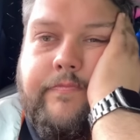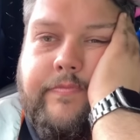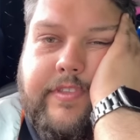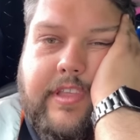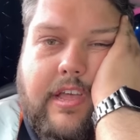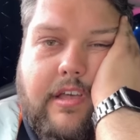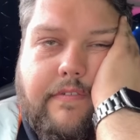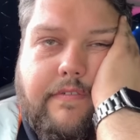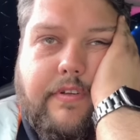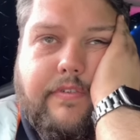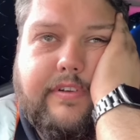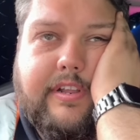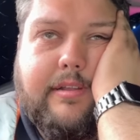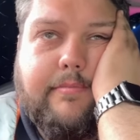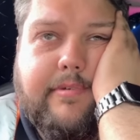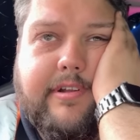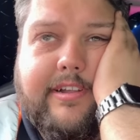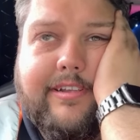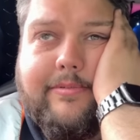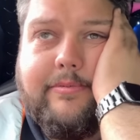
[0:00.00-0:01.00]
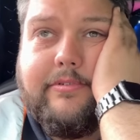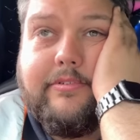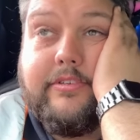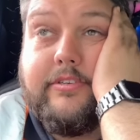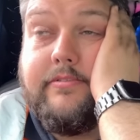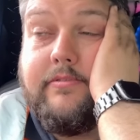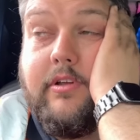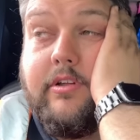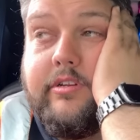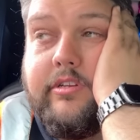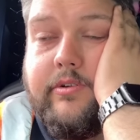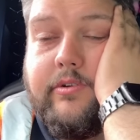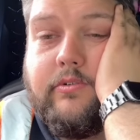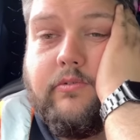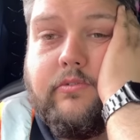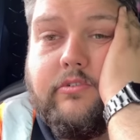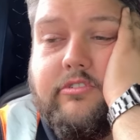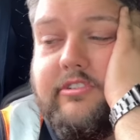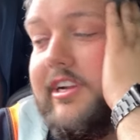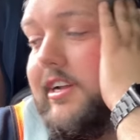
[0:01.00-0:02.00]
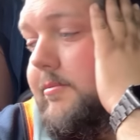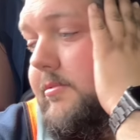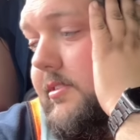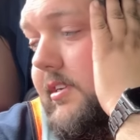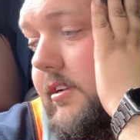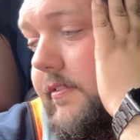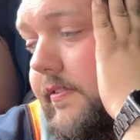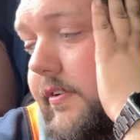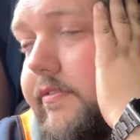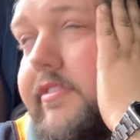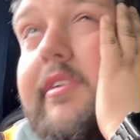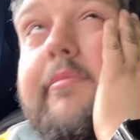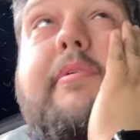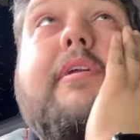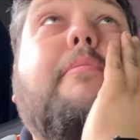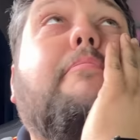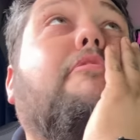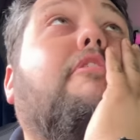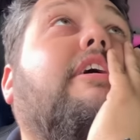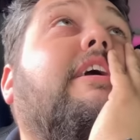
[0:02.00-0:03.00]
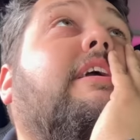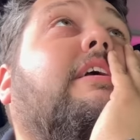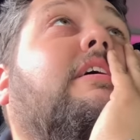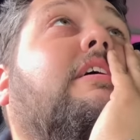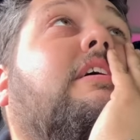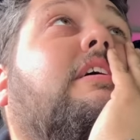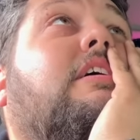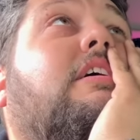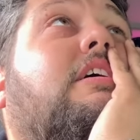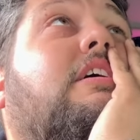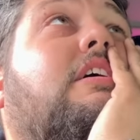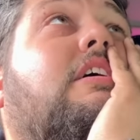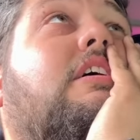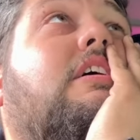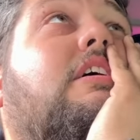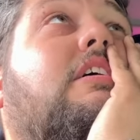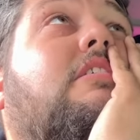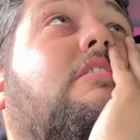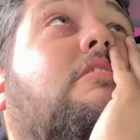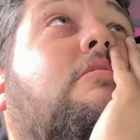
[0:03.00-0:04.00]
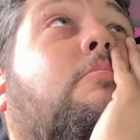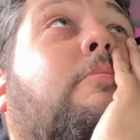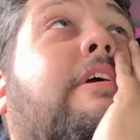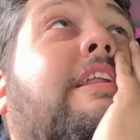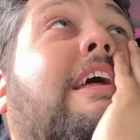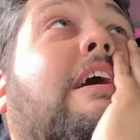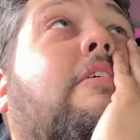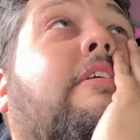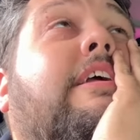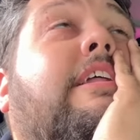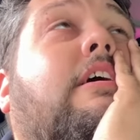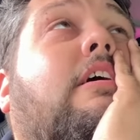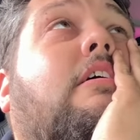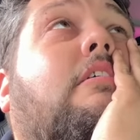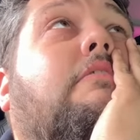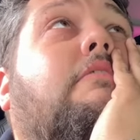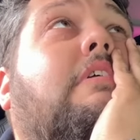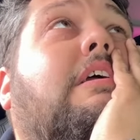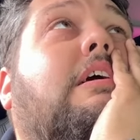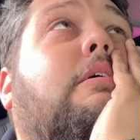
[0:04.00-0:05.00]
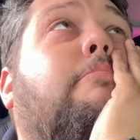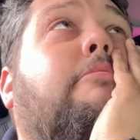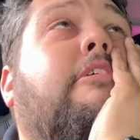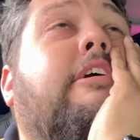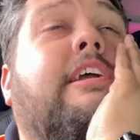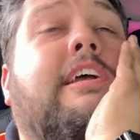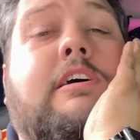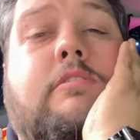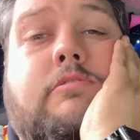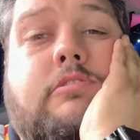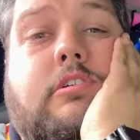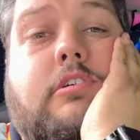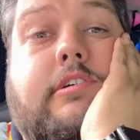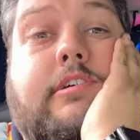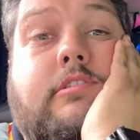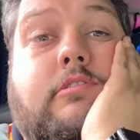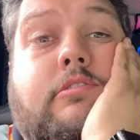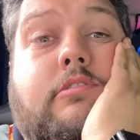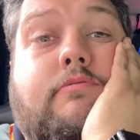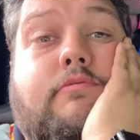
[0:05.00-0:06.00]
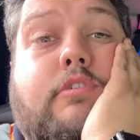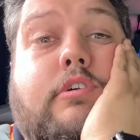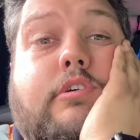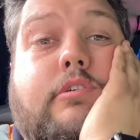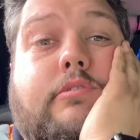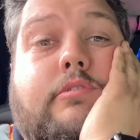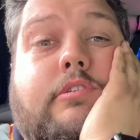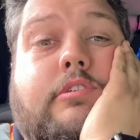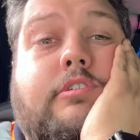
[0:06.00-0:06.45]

yeah, 15 minutes was undoing all the straps. We had a 15-minute break. We now need a half an hour break outside on the road.